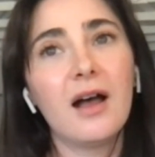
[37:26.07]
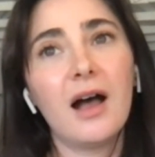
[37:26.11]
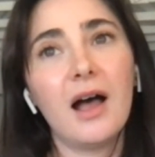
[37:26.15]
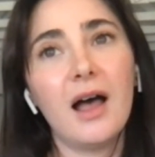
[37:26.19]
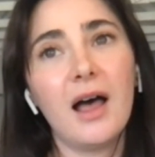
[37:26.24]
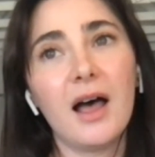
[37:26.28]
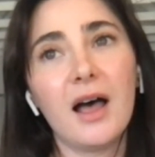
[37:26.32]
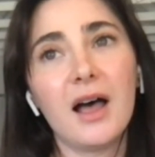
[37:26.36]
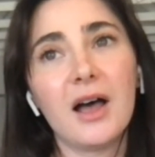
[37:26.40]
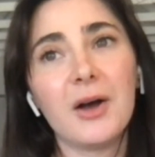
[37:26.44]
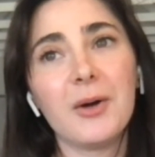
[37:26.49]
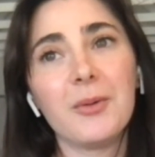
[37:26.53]

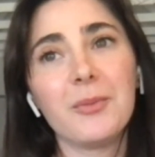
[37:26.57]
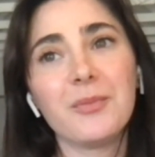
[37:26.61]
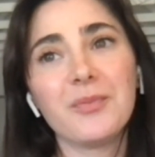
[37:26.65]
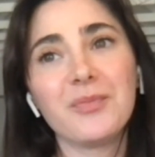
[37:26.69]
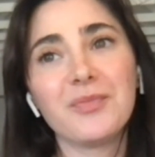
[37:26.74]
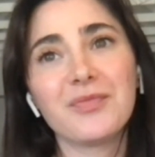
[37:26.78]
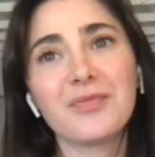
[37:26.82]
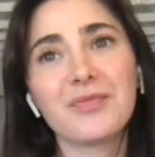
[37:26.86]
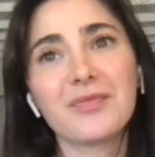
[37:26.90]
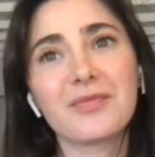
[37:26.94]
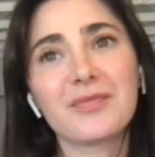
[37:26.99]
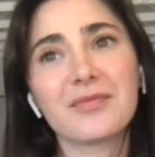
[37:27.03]
Um,
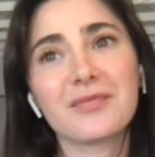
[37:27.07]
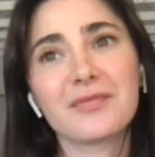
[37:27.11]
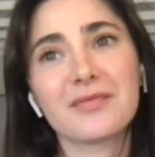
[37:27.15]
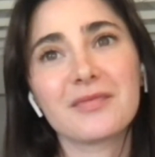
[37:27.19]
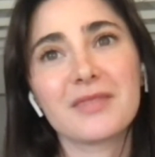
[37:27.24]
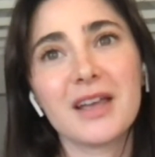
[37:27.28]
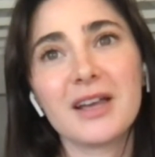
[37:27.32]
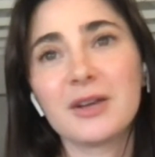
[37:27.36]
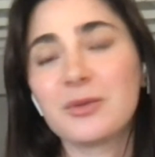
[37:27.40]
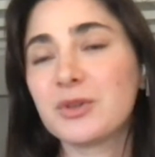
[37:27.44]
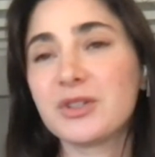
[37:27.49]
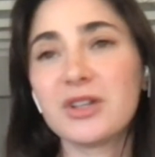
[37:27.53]

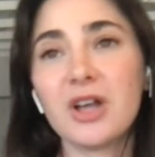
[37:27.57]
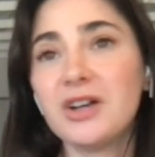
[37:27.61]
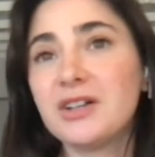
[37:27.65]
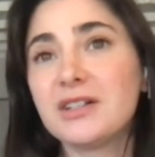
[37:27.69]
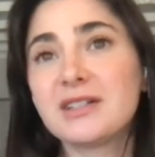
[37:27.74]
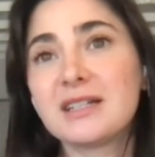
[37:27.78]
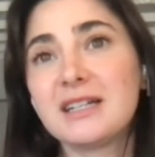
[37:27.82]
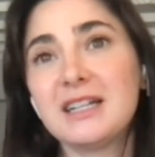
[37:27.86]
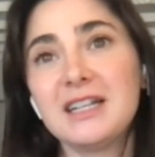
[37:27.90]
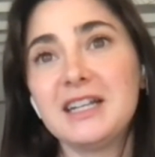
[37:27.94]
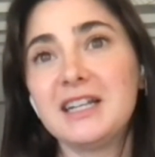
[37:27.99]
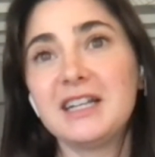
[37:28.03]
it was
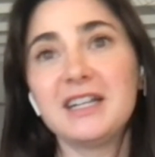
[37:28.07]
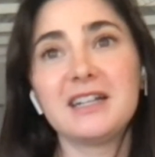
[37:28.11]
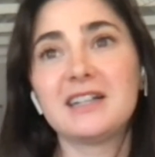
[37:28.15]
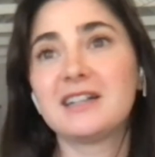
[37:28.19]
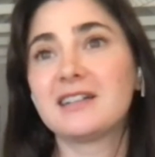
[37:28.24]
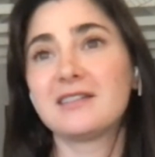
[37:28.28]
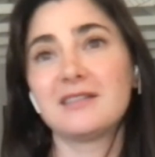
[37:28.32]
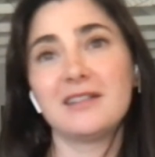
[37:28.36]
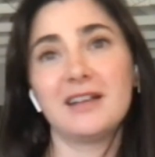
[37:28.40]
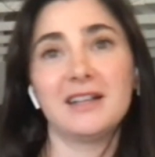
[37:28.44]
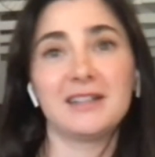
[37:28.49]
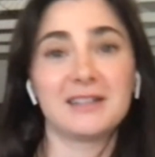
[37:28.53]

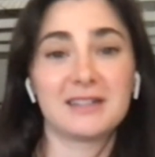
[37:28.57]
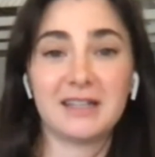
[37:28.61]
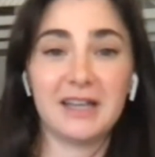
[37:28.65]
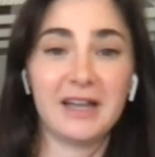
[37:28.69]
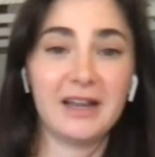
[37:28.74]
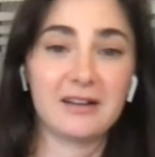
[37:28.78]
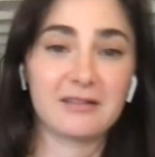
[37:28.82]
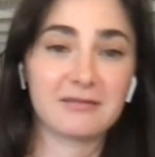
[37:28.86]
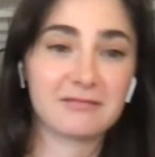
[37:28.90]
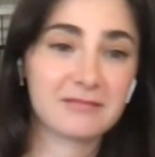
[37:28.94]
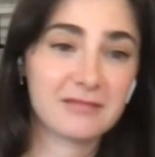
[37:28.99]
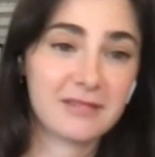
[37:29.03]
honestly
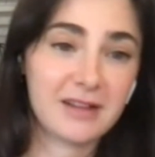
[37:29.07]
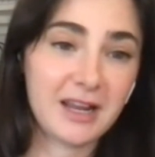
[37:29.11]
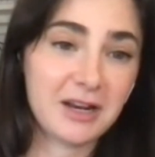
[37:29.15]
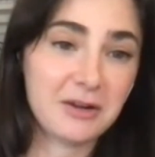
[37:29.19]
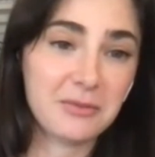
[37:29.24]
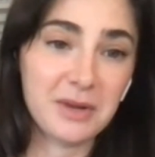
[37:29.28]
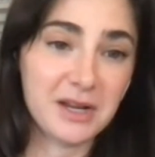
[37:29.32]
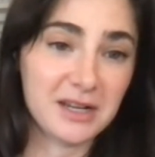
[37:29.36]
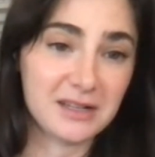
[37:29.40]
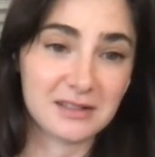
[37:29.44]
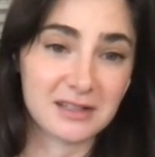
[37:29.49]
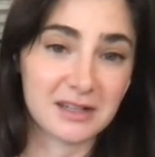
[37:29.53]
insane and
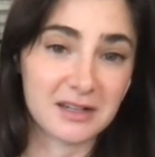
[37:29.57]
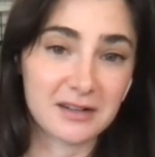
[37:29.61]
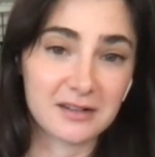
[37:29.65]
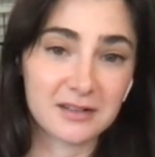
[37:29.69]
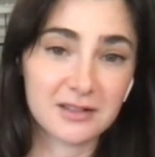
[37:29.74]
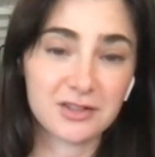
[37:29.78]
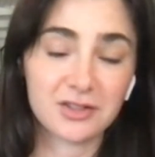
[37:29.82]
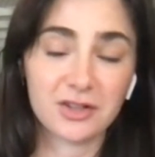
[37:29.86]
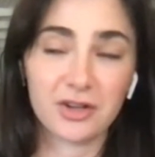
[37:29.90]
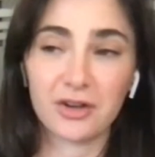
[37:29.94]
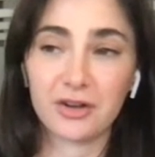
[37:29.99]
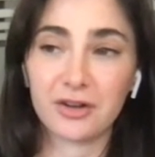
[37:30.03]
amazing.
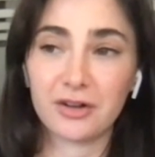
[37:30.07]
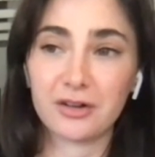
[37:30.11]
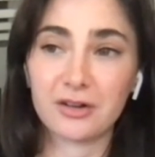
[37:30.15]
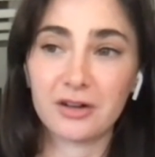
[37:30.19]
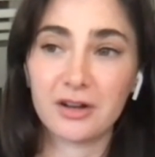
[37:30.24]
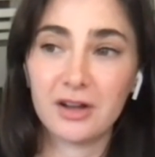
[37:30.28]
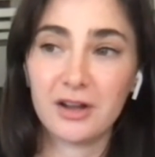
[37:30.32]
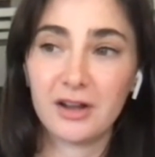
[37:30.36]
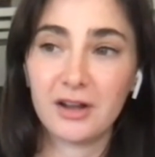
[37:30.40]
So